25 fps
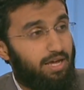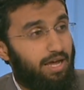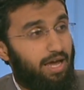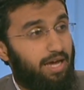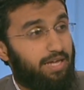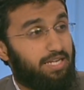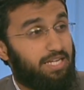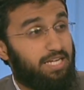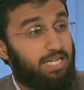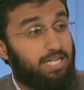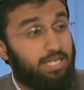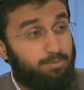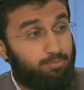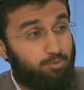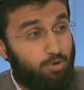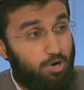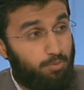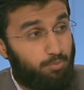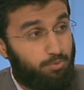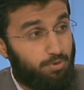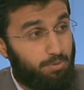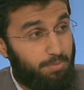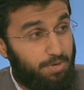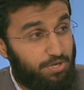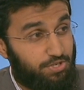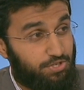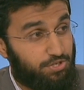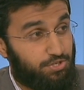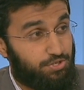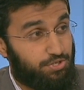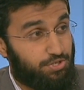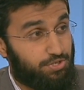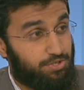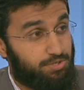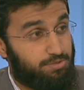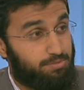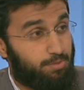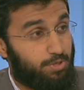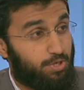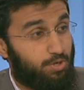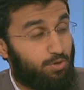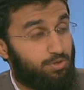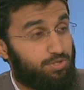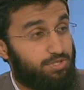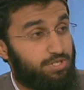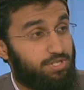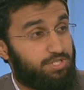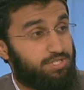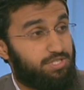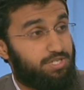and inappropriate messages
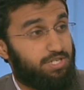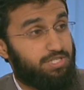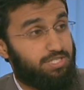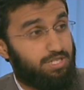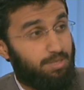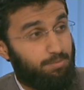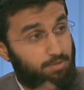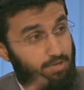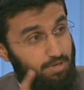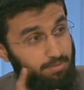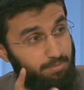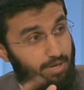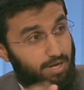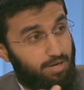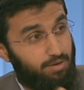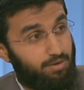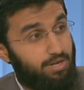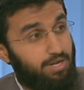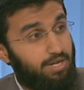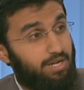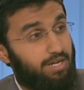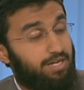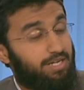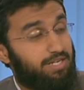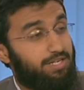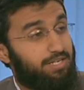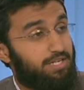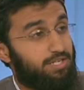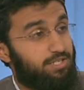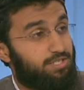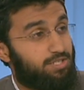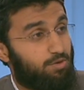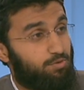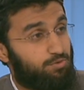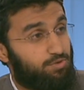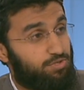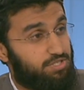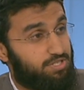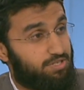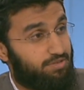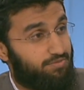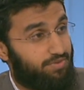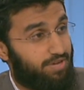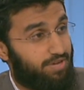because he said something about dead soldiers in